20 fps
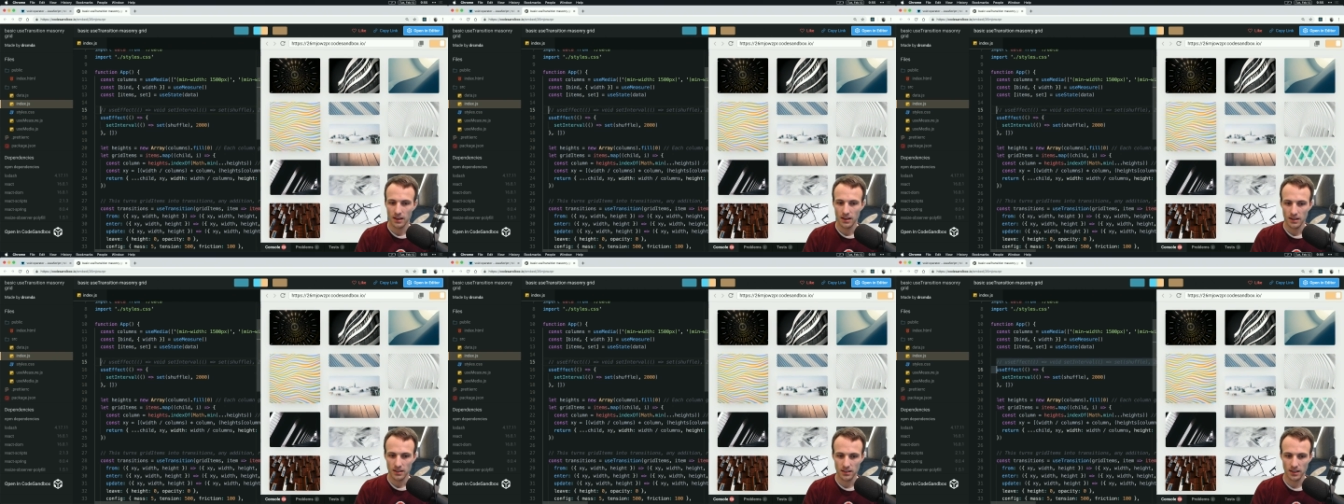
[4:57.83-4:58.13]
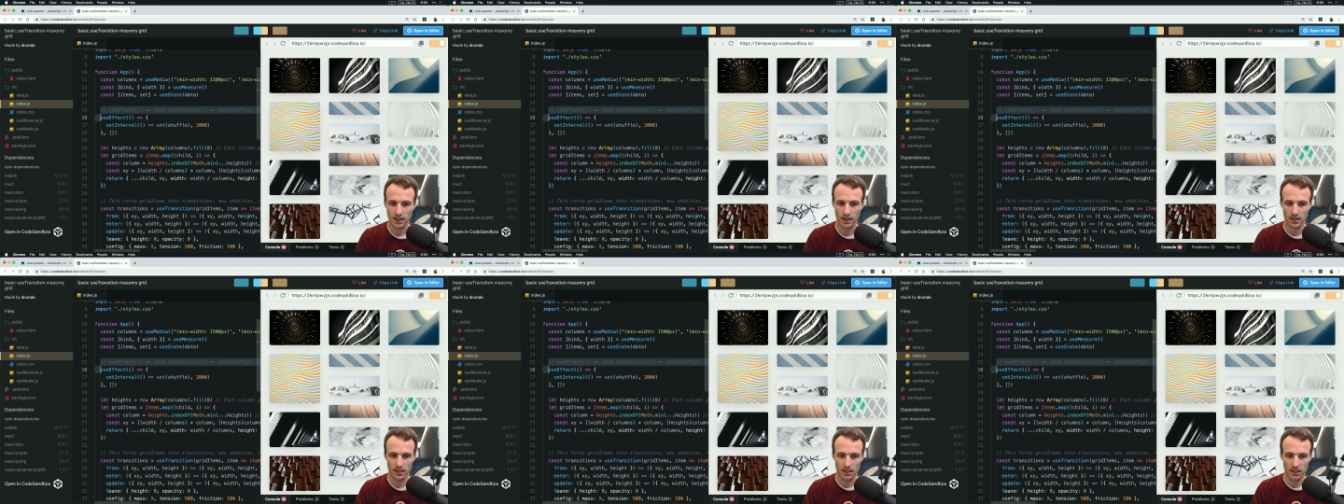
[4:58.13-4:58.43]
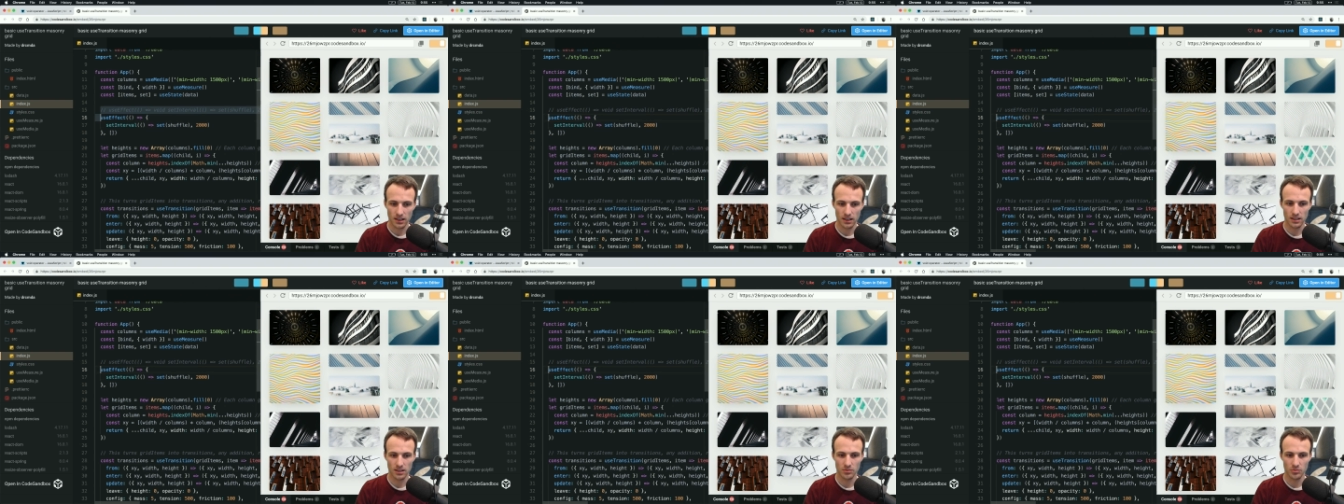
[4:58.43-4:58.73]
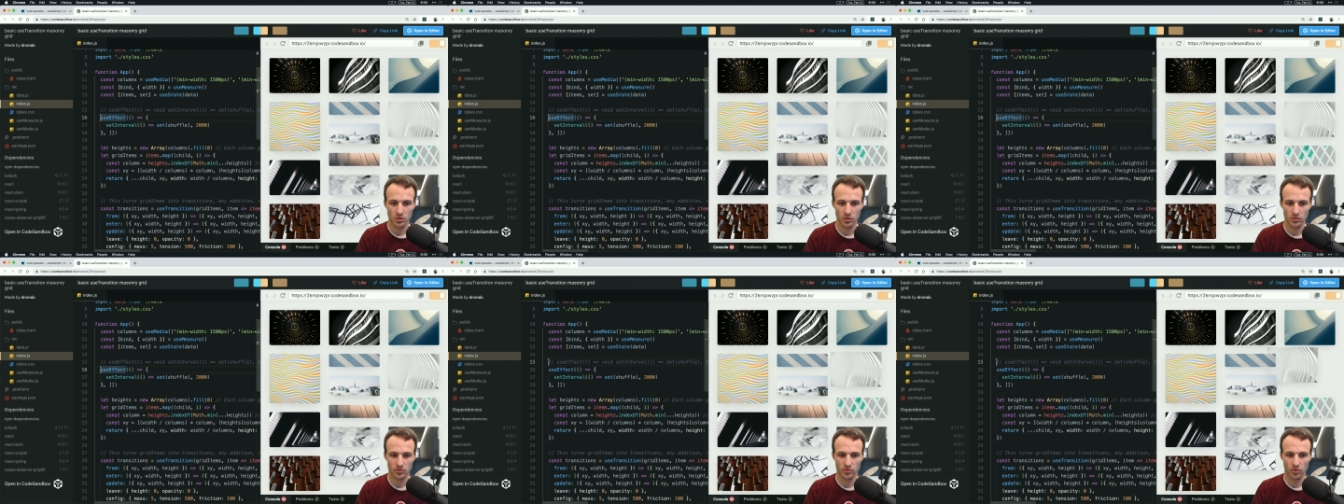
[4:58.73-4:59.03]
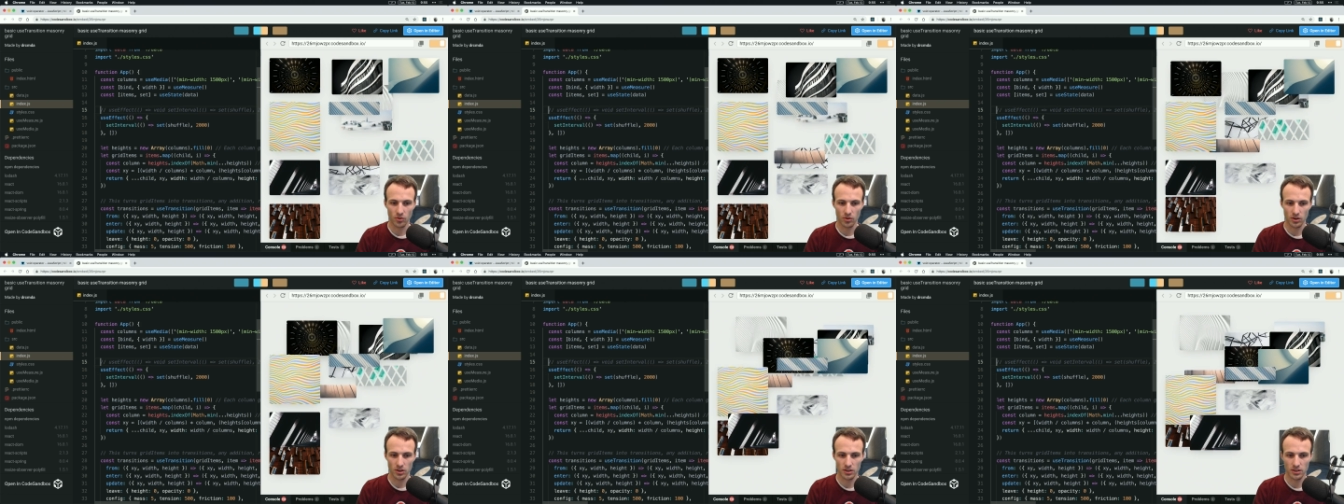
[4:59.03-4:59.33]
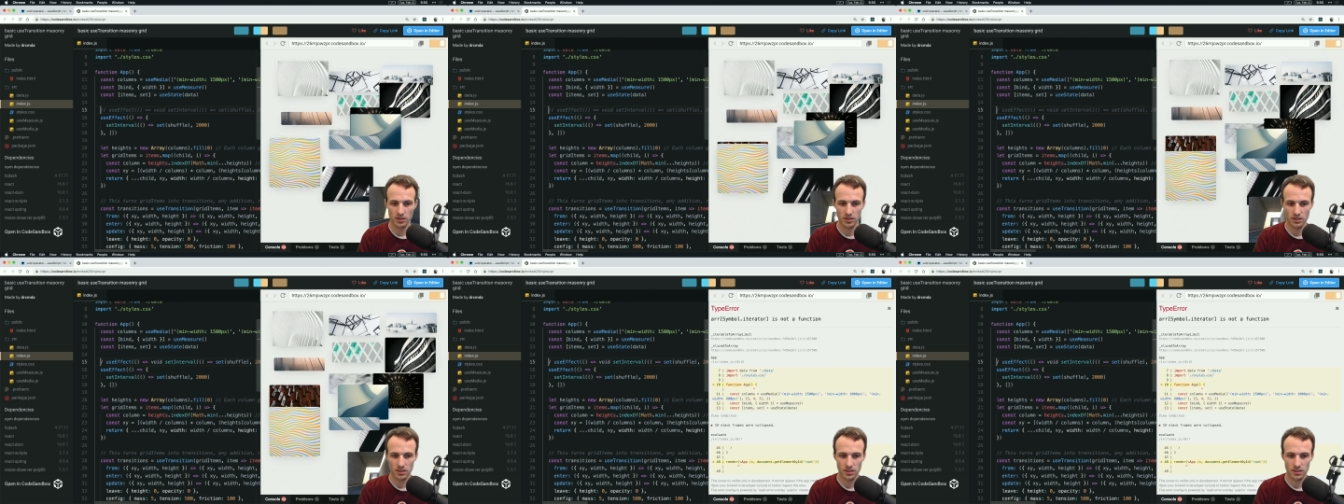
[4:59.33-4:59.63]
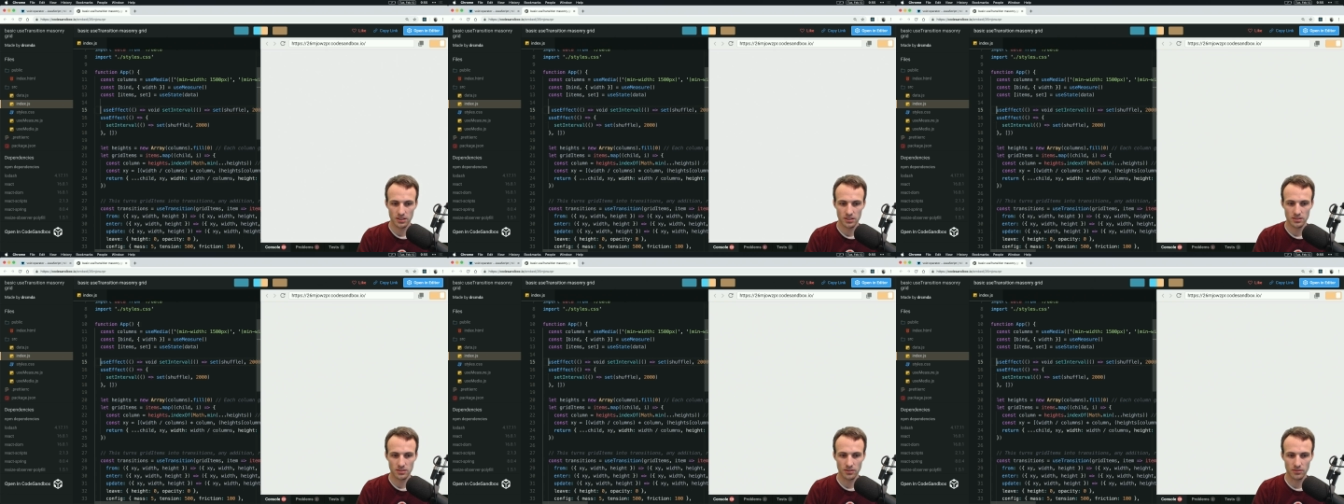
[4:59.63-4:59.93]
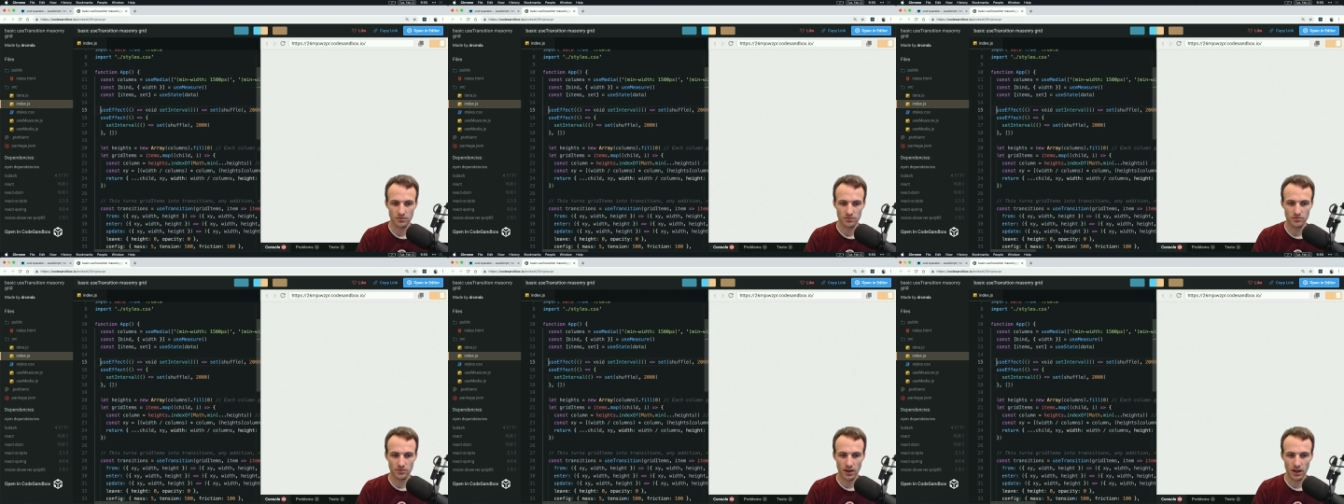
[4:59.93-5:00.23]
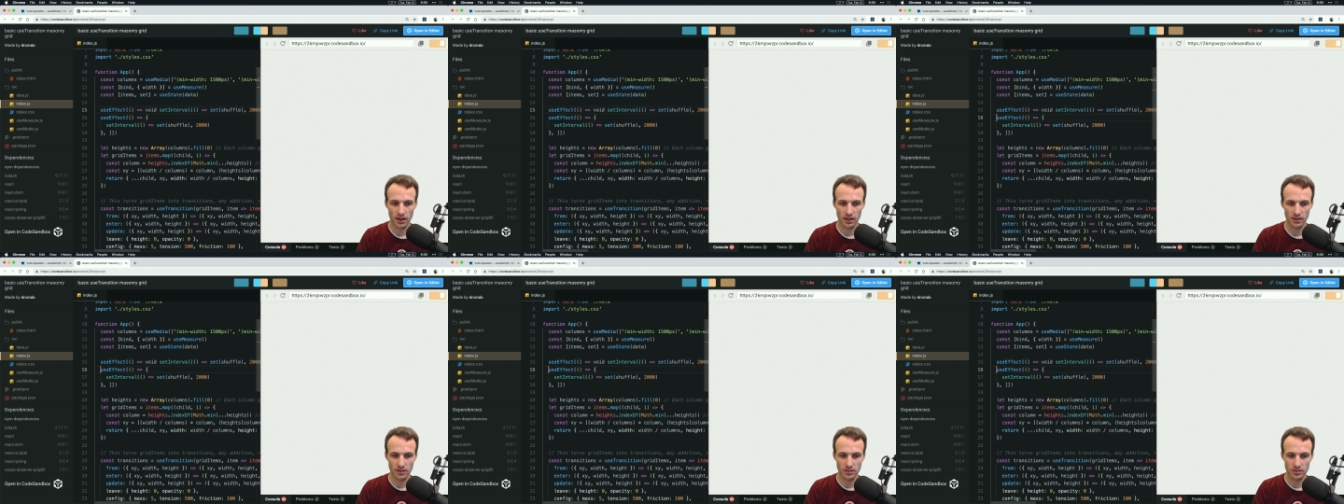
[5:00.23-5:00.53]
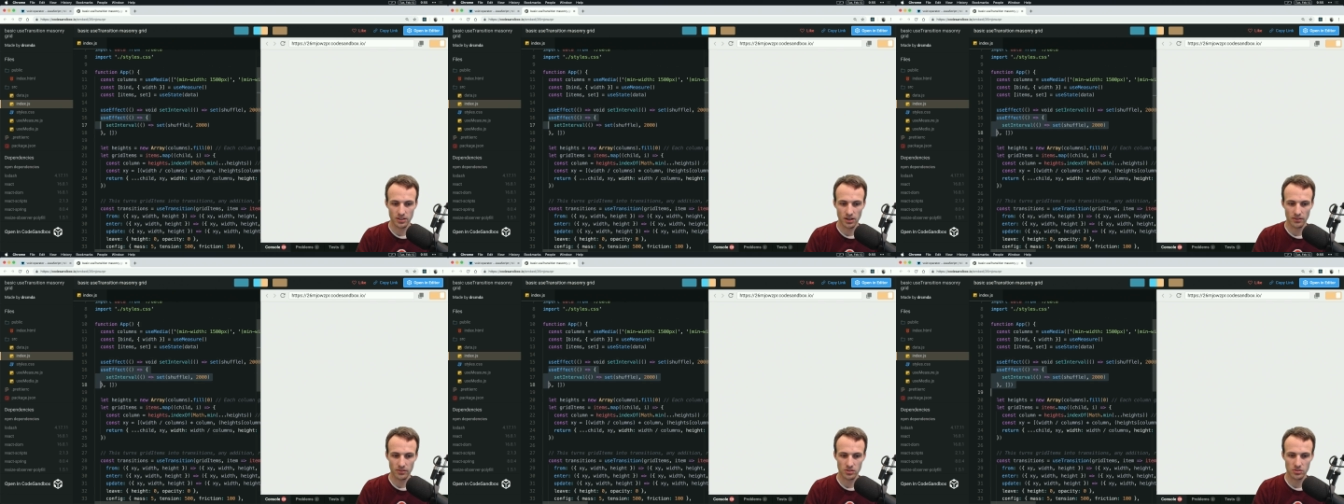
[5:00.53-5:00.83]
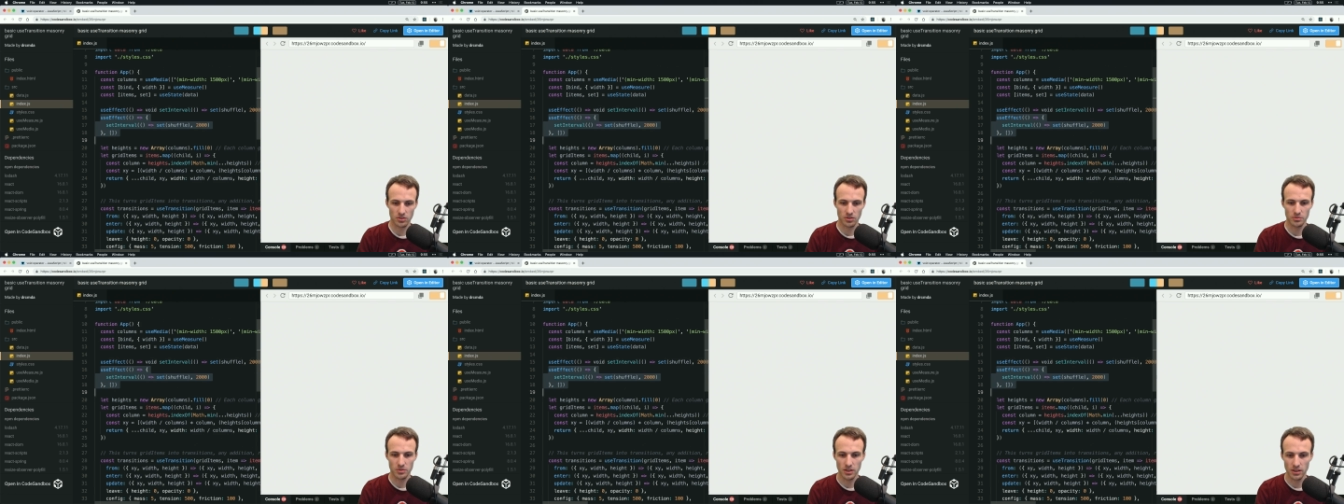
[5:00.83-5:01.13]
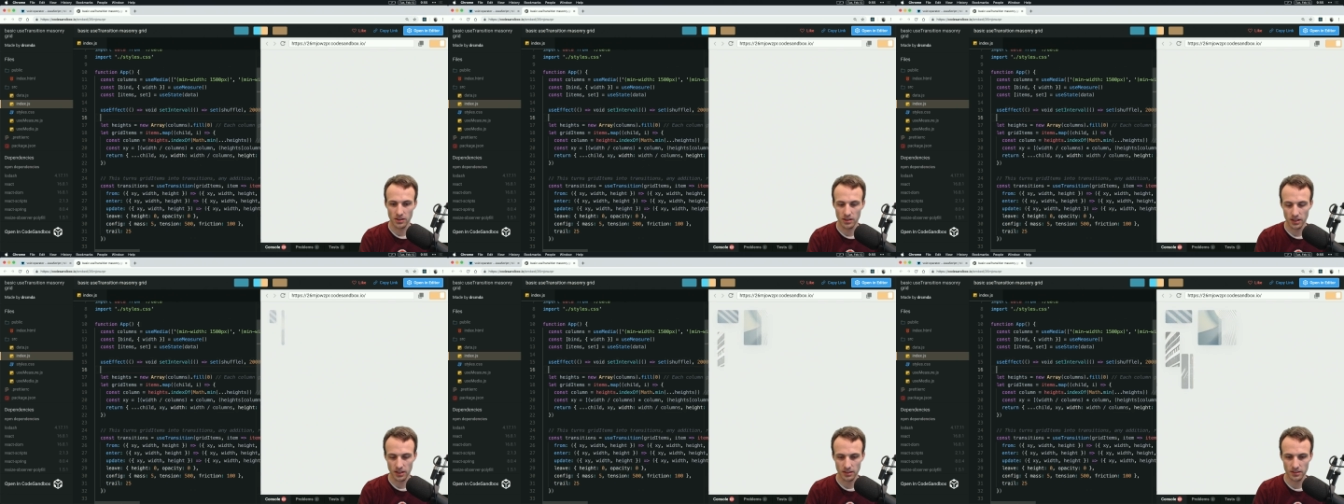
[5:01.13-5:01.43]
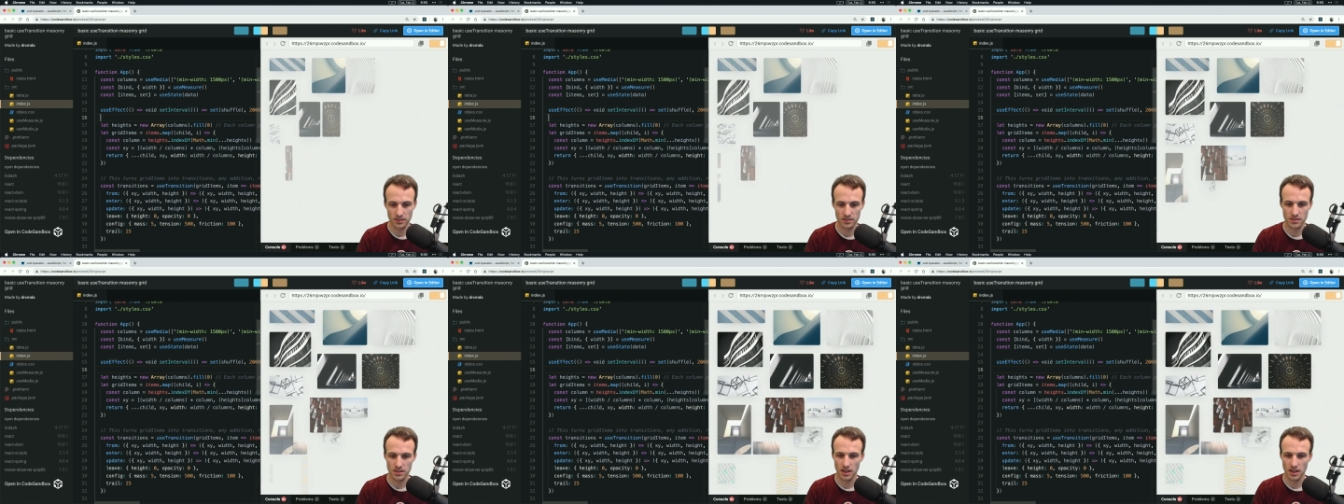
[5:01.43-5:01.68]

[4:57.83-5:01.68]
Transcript: like in the mood for some fun JavaScripty things,